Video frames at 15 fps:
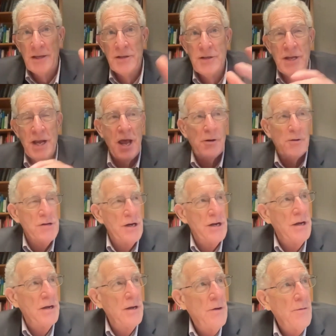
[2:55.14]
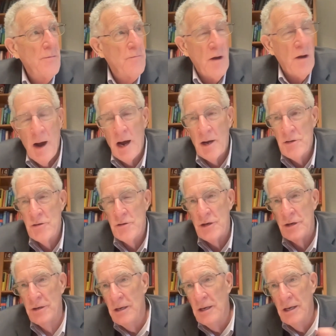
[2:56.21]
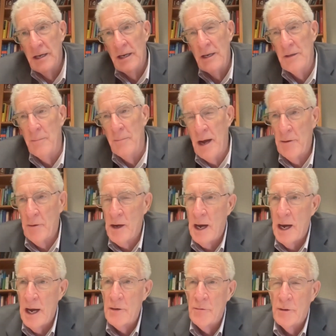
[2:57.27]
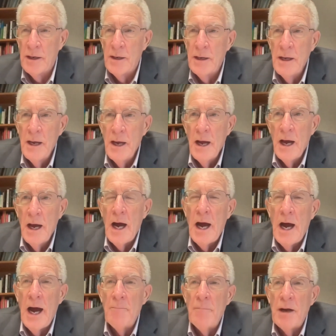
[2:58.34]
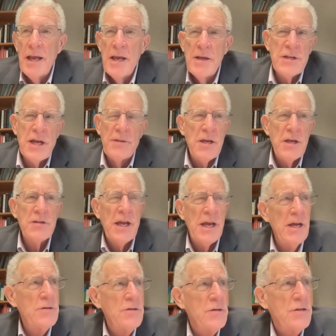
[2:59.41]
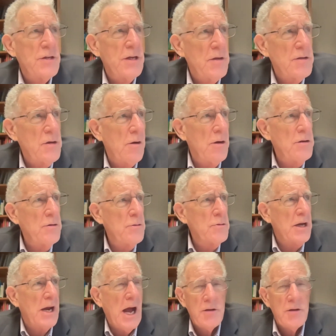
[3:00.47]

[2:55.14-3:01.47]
gets the energy from oxygen in the mitochondrion. But he said these cancer cells aren't using